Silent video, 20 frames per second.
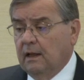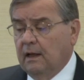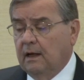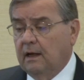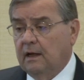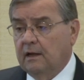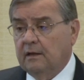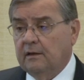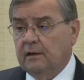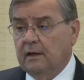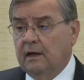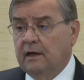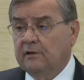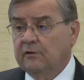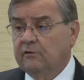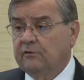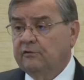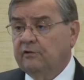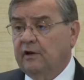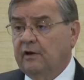Uh,
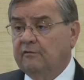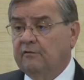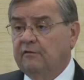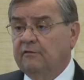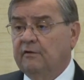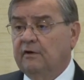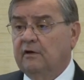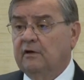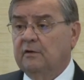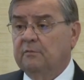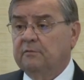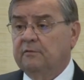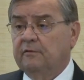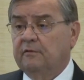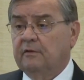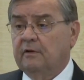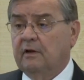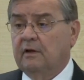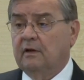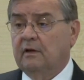others have
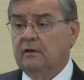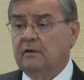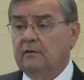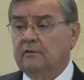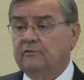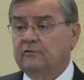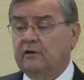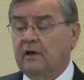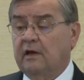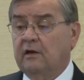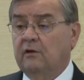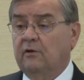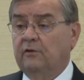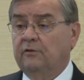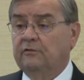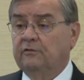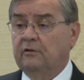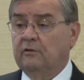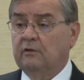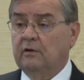developed uh,
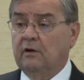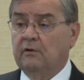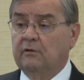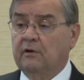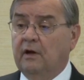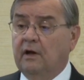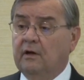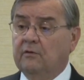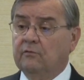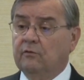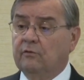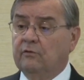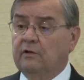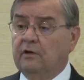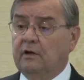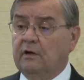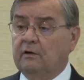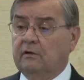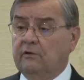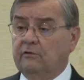scales that are not
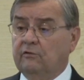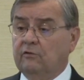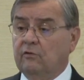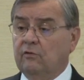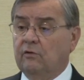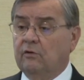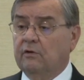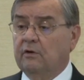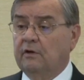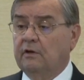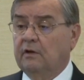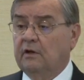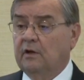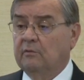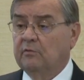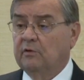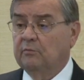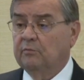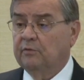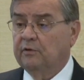routinely scored in the
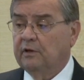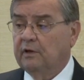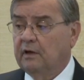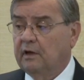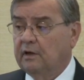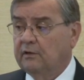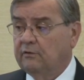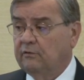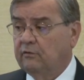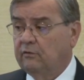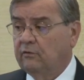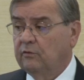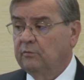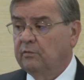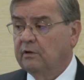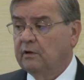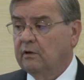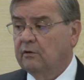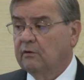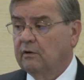MMPI-2,
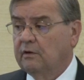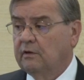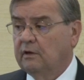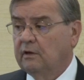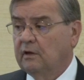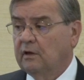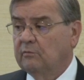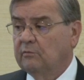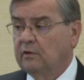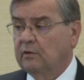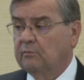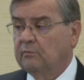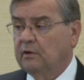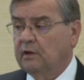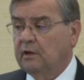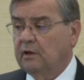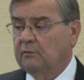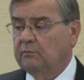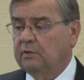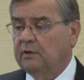but are in the
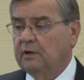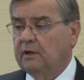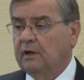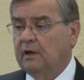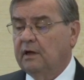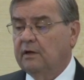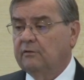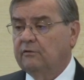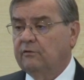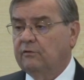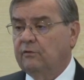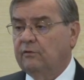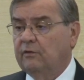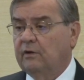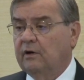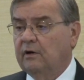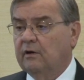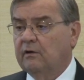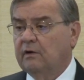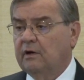
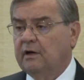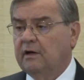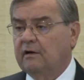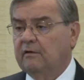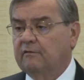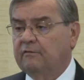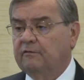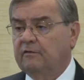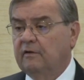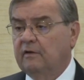MMPI-2RF.